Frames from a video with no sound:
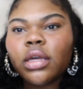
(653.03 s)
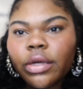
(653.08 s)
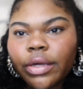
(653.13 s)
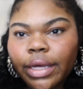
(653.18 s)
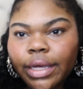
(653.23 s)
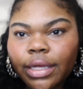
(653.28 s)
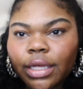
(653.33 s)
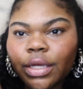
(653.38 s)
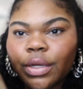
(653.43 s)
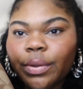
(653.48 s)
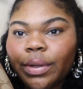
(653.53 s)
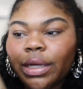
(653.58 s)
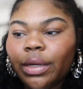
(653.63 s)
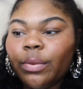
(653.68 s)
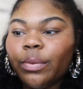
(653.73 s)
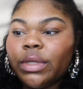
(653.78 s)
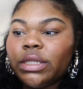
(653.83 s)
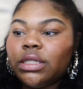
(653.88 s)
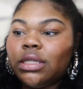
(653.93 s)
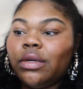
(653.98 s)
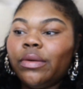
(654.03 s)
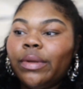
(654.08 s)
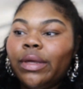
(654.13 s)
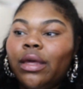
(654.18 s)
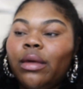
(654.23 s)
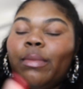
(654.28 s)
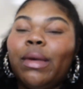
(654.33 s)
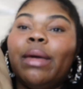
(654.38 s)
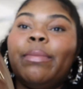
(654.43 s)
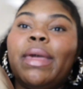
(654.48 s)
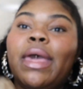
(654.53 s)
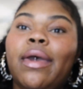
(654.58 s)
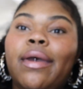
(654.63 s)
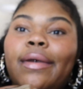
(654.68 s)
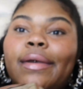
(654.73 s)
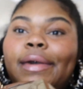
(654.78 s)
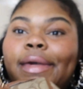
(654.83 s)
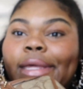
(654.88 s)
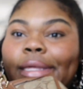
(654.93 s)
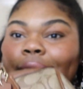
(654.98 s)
Okay, a quick what's going in my bag.